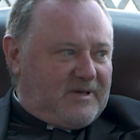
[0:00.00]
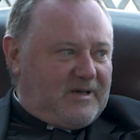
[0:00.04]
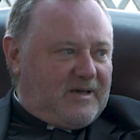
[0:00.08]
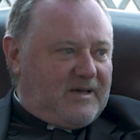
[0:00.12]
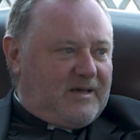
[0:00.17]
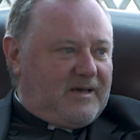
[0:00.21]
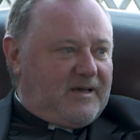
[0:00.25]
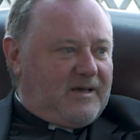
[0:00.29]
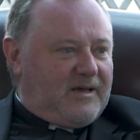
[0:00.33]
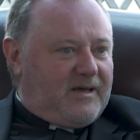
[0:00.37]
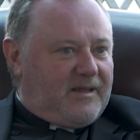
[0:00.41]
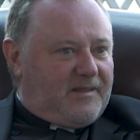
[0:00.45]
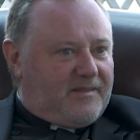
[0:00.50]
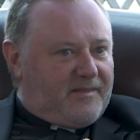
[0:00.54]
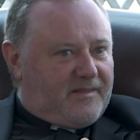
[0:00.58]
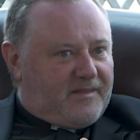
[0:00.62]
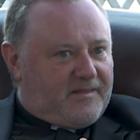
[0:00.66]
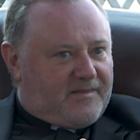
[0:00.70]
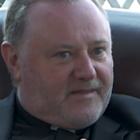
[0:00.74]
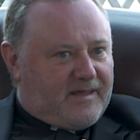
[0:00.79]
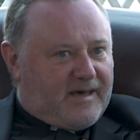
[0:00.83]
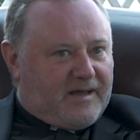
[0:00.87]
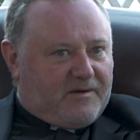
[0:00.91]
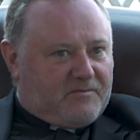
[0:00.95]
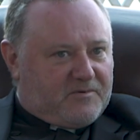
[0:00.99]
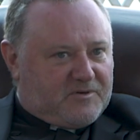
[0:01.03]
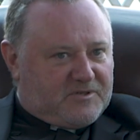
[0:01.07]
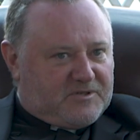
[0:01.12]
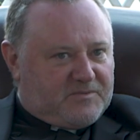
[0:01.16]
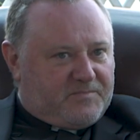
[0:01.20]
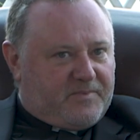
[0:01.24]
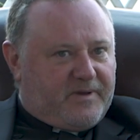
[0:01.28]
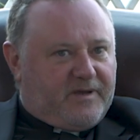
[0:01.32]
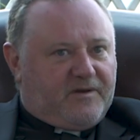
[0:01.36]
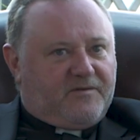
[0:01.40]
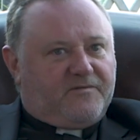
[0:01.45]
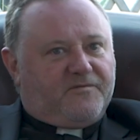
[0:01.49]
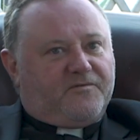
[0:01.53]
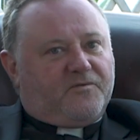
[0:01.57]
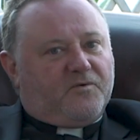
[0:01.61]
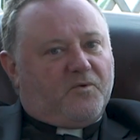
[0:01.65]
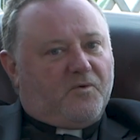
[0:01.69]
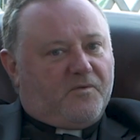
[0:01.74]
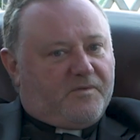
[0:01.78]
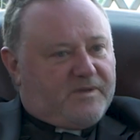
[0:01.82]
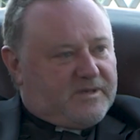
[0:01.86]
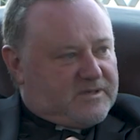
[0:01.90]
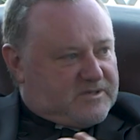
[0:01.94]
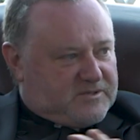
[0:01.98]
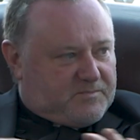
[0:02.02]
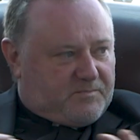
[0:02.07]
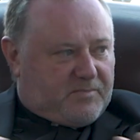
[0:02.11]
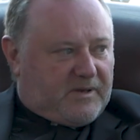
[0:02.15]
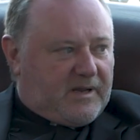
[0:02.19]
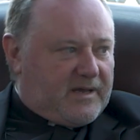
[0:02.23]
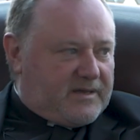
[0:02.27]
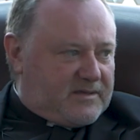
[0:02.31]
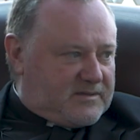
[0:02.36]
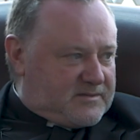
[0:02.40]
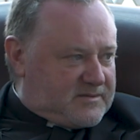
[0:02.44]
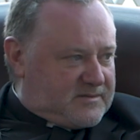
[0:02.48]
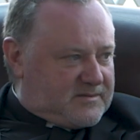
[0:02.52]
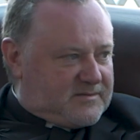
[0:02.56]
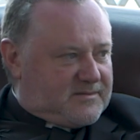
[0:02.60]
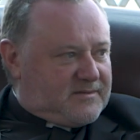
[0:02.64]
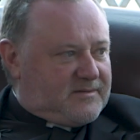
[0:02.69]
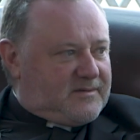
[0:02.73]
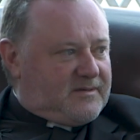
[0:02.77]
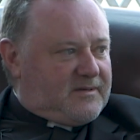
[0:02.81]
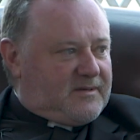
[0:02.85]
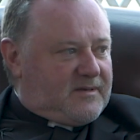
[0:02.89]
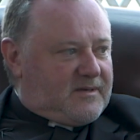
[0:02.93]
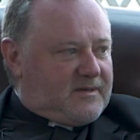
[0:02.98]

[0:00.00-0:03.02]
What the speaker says: and that respect for this place.